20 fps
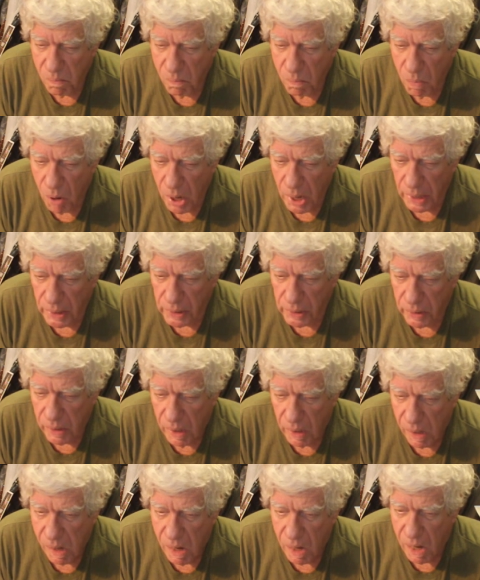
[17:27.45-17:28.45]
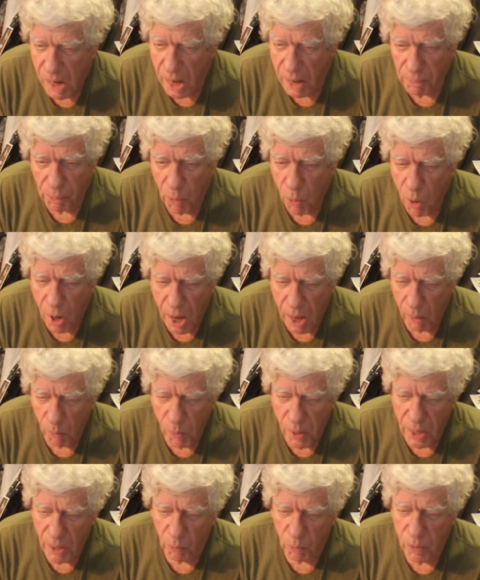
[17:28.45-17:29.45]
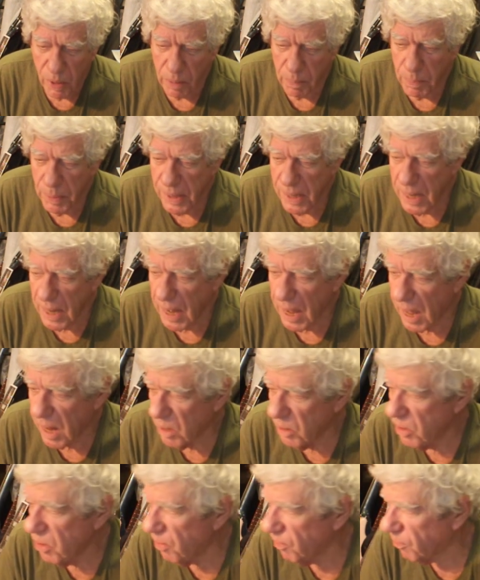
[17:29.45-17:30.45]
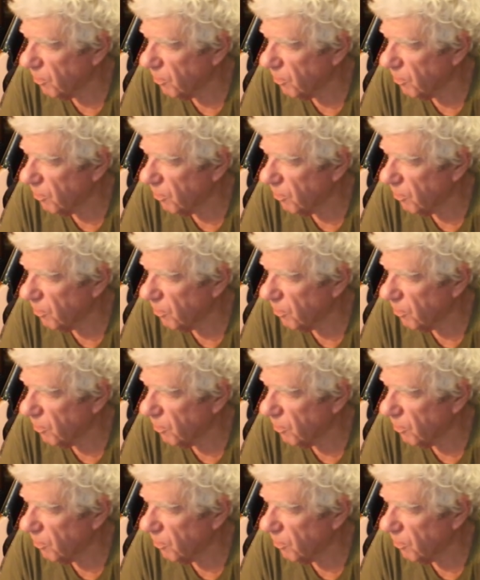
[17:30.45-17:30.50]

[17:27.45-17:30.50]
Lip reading: But everywhere I went with a piano,